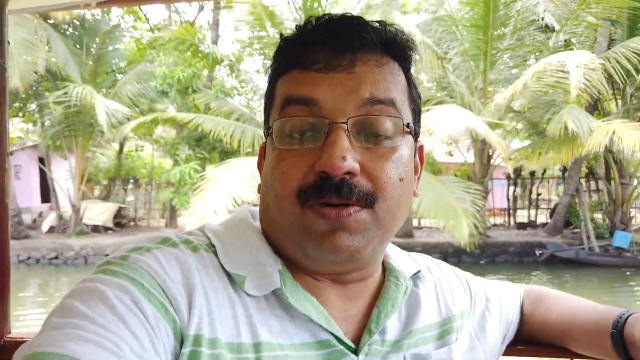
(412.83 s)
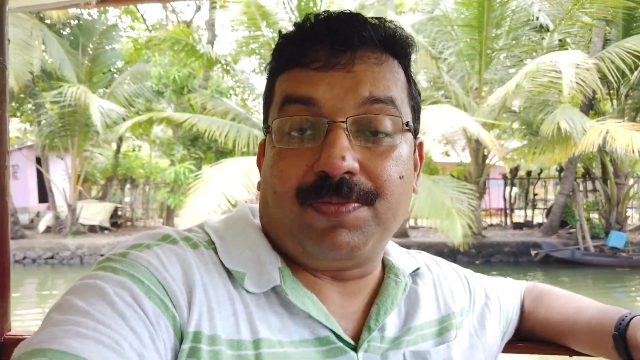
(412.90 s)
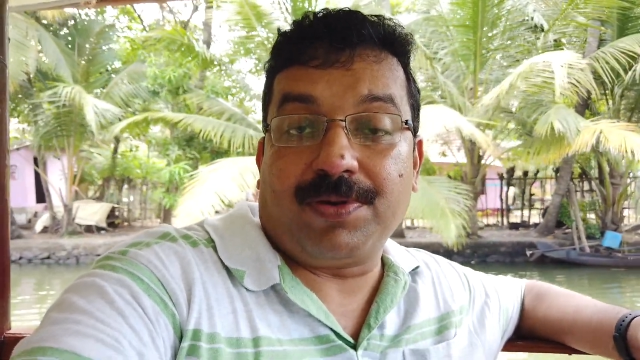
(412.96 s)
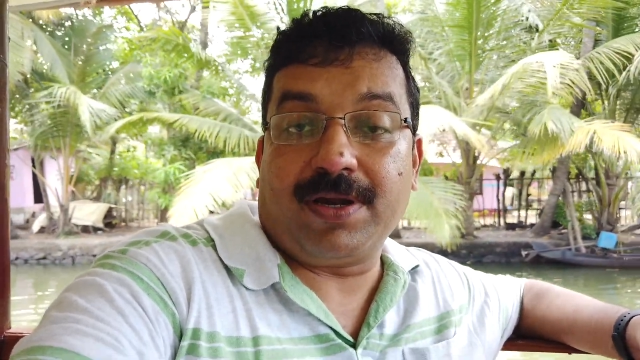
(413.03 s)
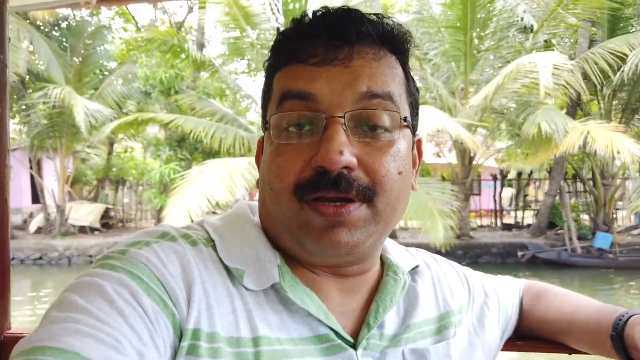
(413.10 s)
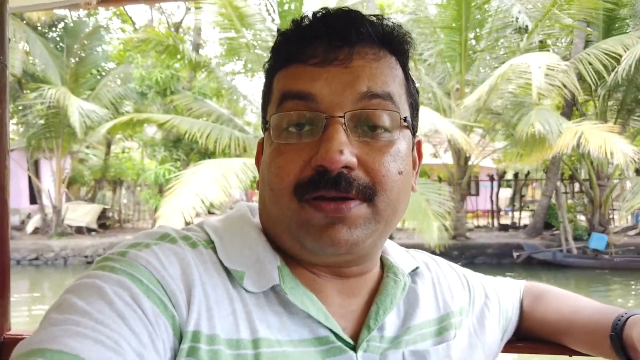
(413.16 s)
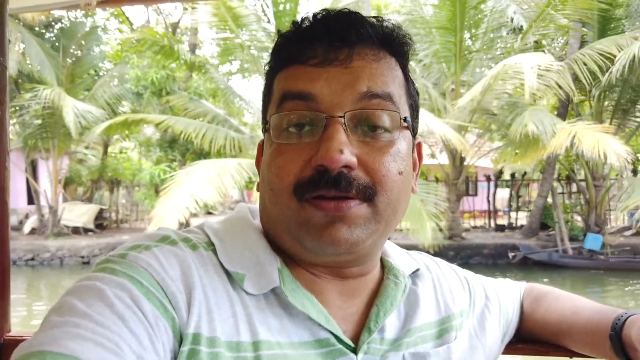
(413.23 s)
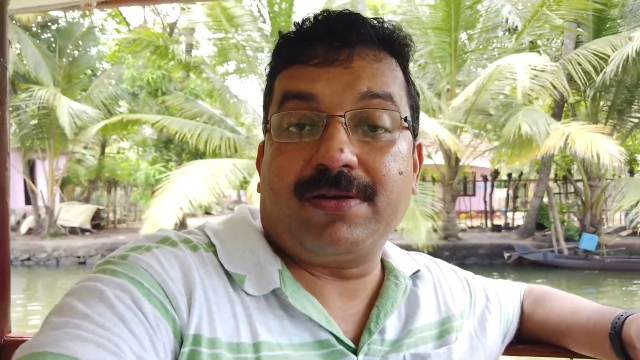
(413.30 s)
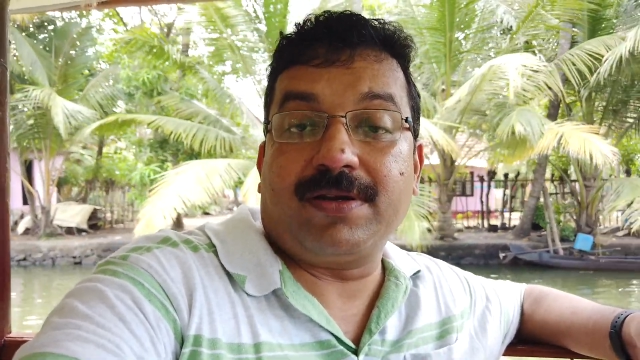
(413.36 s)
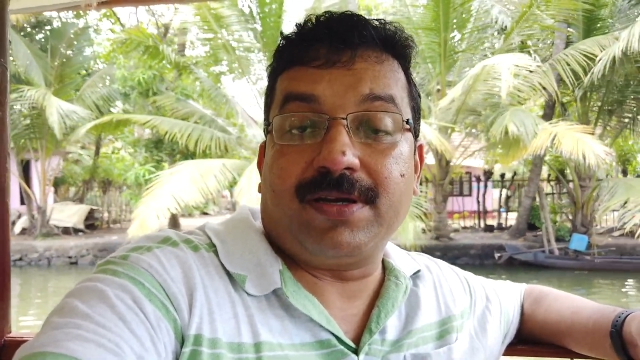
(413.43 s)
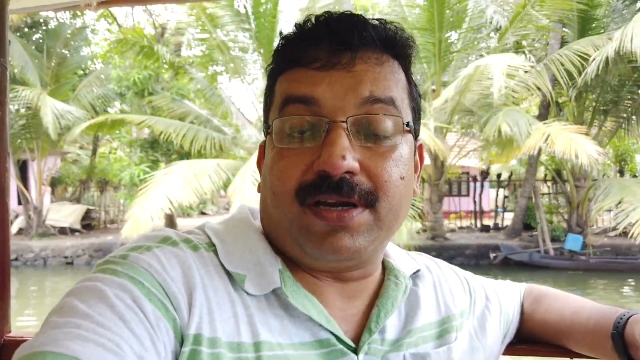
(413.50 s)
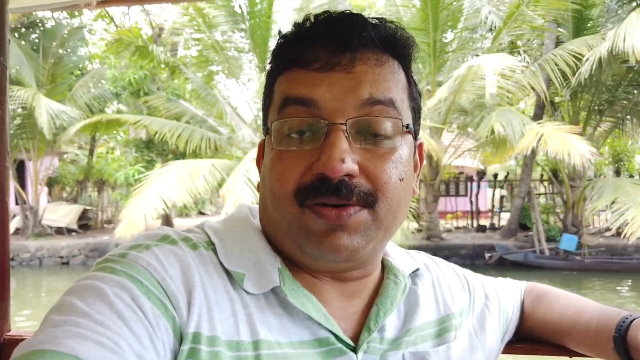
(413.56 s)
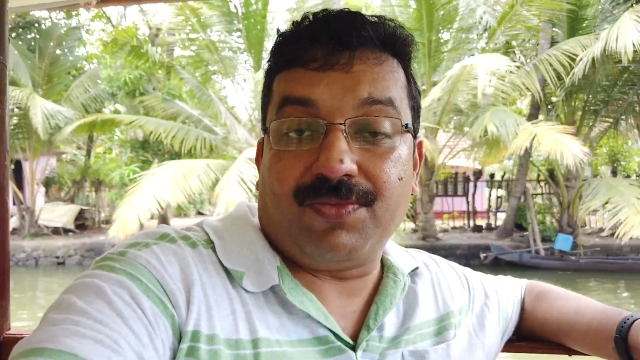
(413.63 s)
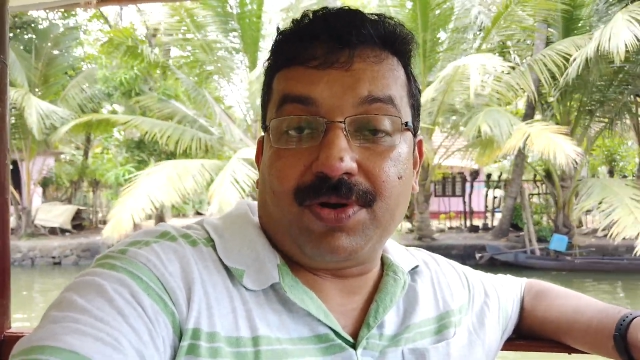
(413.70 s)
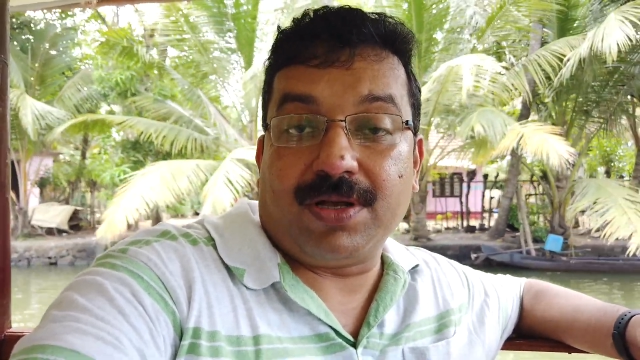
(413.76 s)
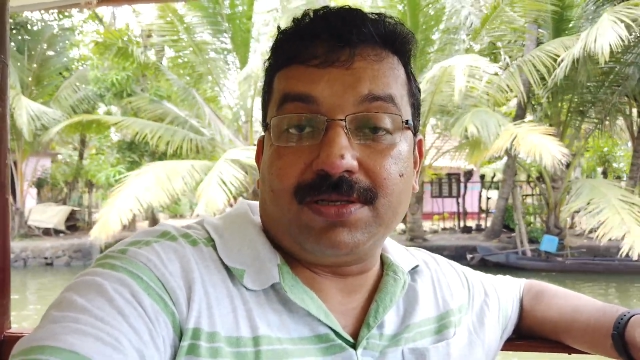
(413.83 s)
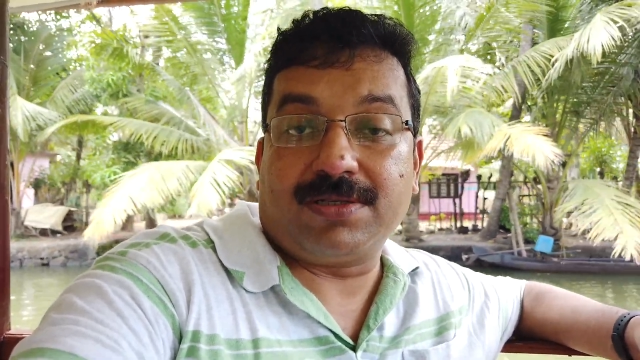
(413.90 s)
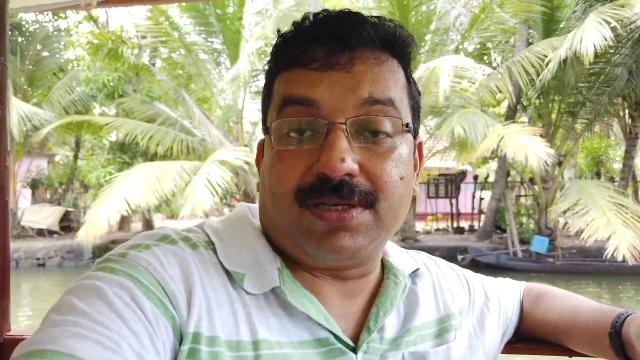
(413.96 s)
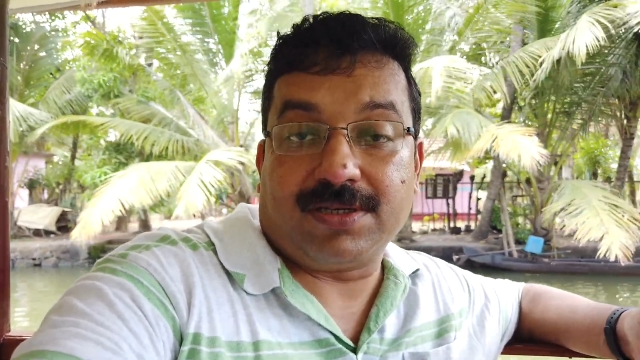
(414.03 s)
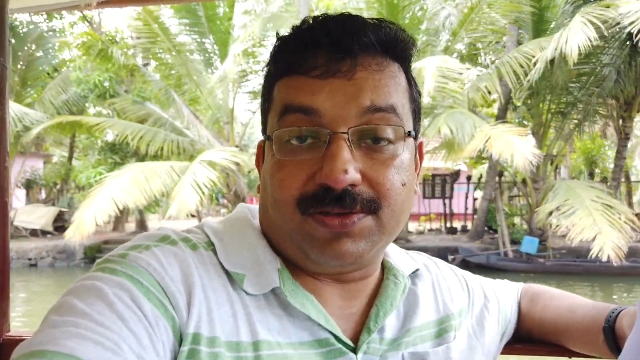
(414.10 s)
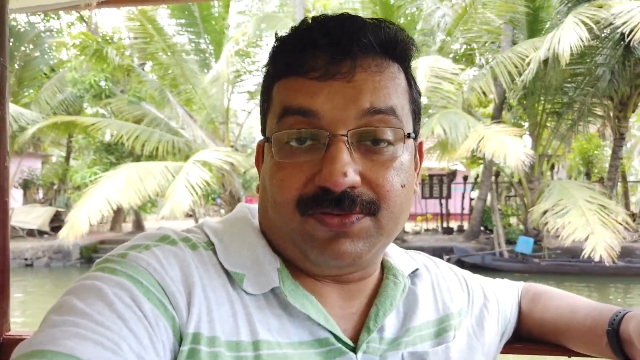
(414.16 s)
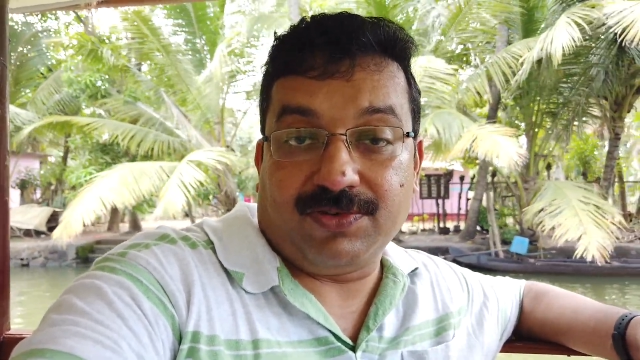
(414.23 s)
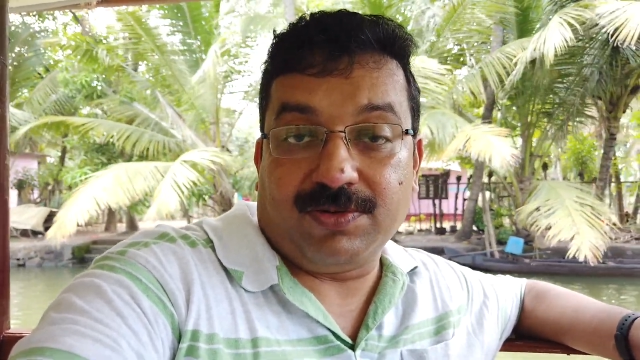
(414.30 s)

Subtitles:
operator in advance that you